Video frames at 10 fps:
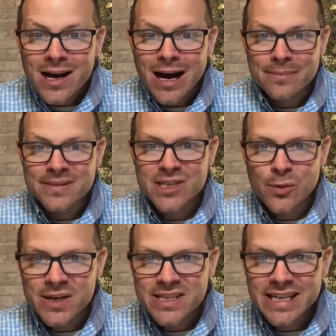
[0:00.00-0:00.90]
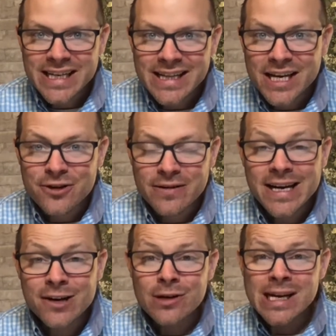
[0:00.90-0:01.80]
I'm so excited that you're
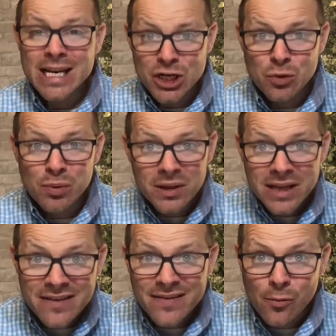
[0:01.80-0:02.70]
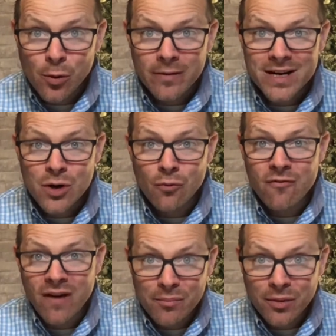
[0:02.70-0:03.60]
here. Can you believe that we're in
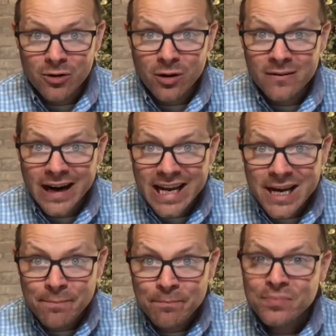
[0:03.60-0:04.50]
November already?